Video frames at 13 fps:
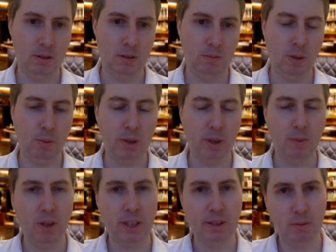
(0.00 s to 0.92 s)
What will your
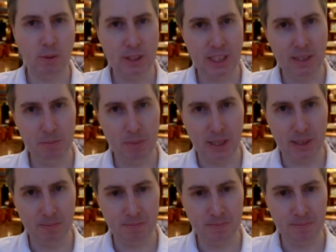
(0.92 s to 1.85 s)
working routine be?
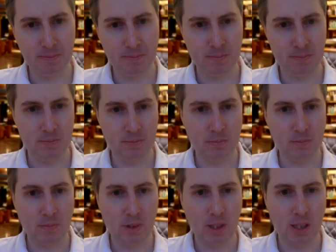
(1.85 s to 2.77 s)

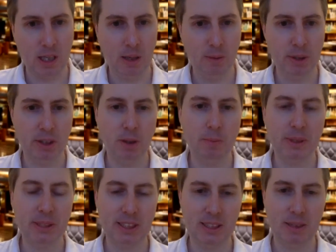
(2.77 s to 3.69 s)
How will your new
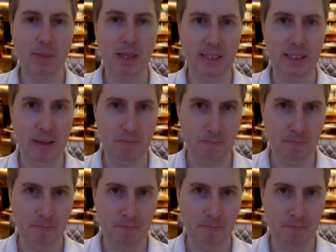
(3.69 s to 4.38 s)
business impact them?